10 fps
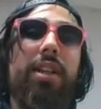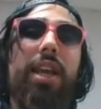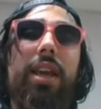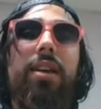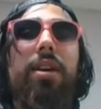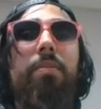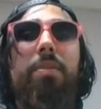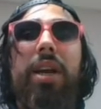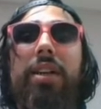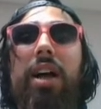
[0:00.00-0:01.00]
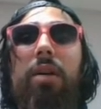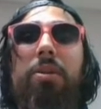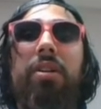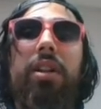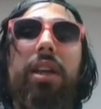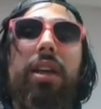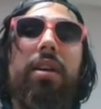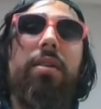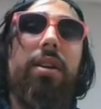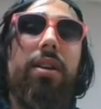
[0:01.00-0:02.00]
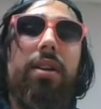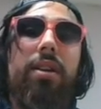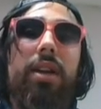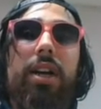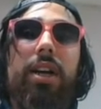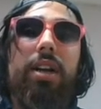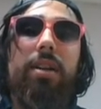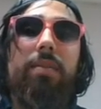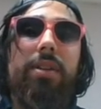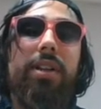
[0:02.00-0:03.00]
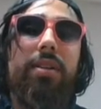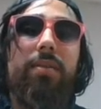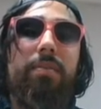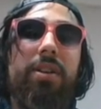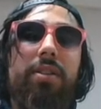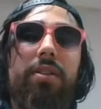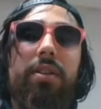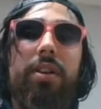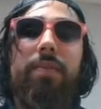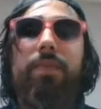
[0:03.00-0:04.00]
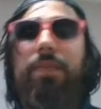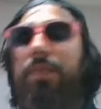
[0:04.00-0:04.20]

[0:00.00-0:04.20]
and they picked Albert Lea. Is that Minnesota?